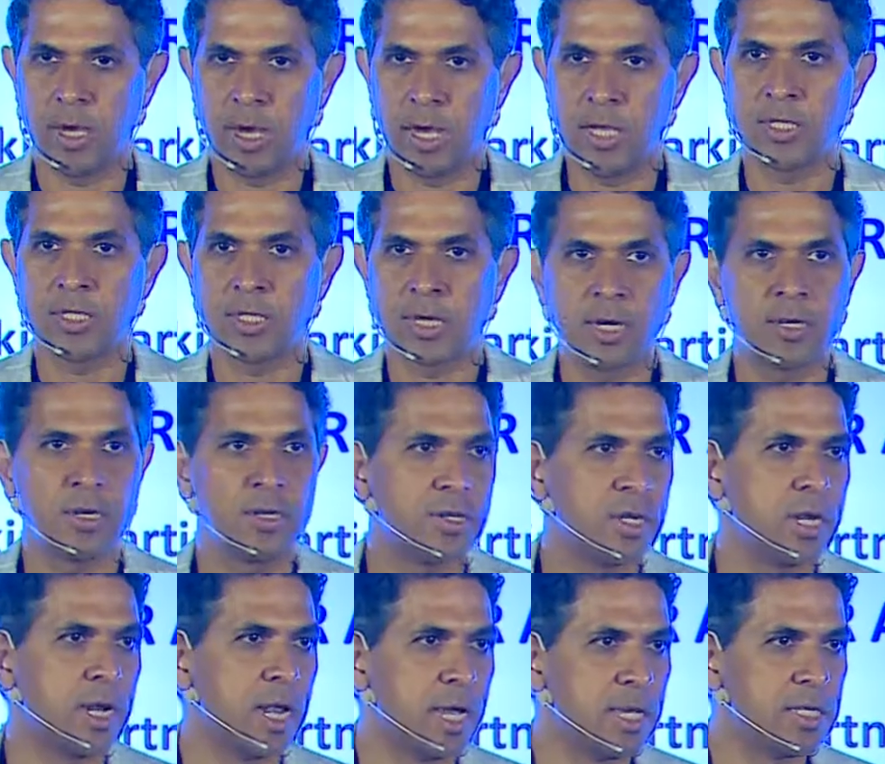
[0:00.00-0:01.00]
and started
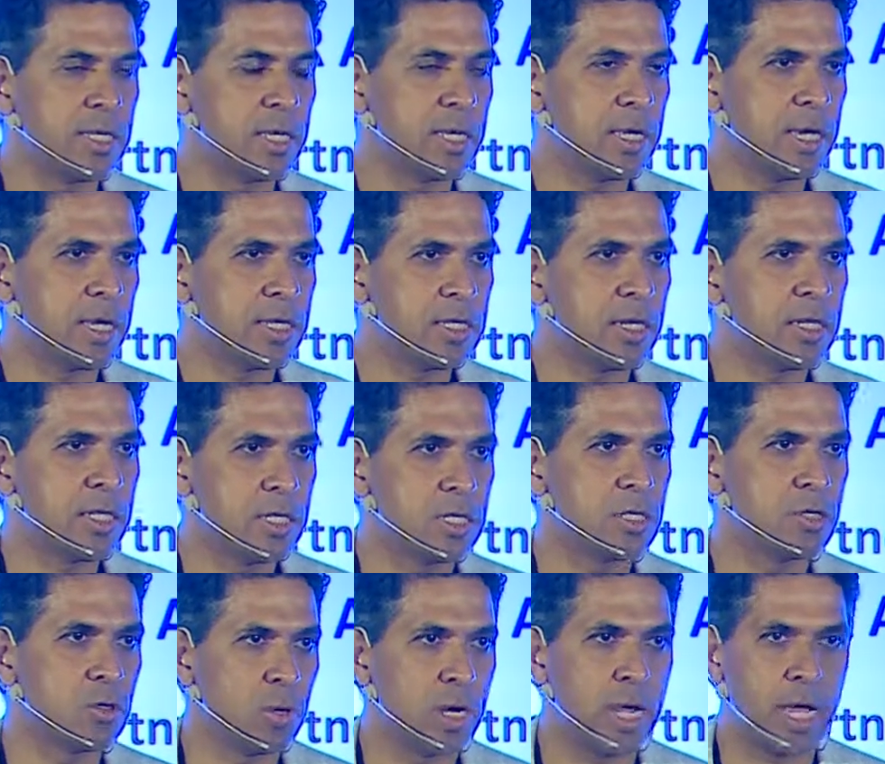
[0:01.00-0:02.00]
realizing actually this is
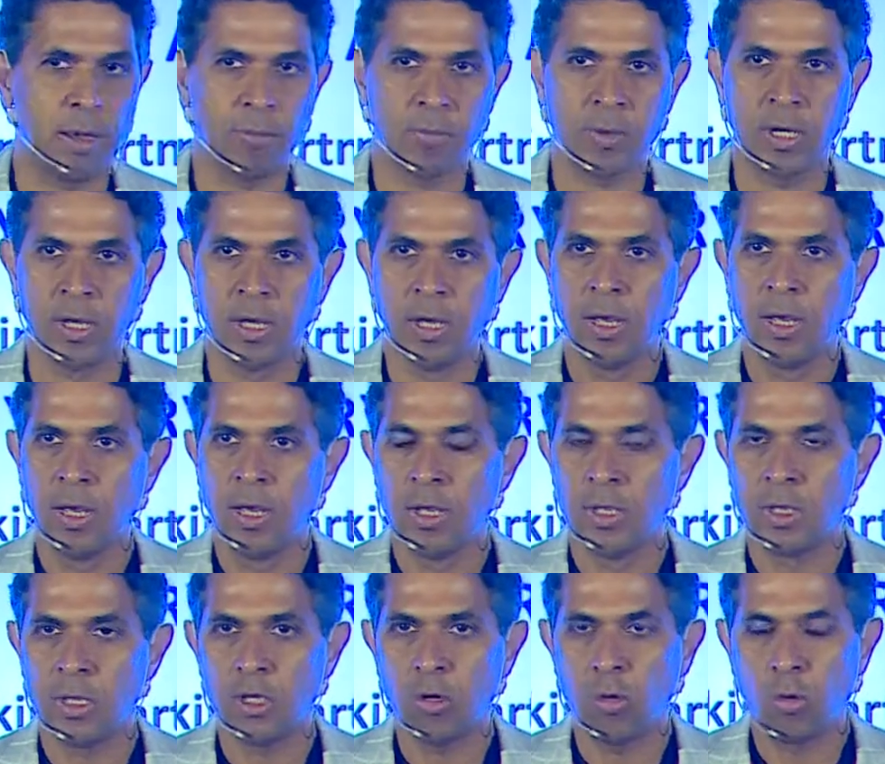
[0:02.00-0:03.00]
going to happen.
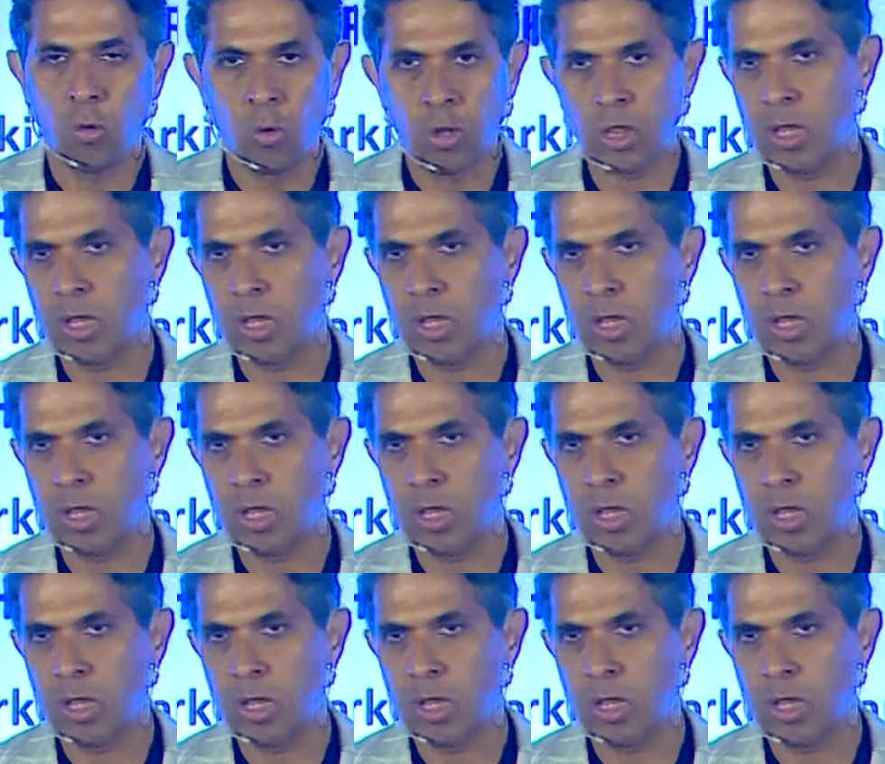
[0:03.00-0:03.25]
All the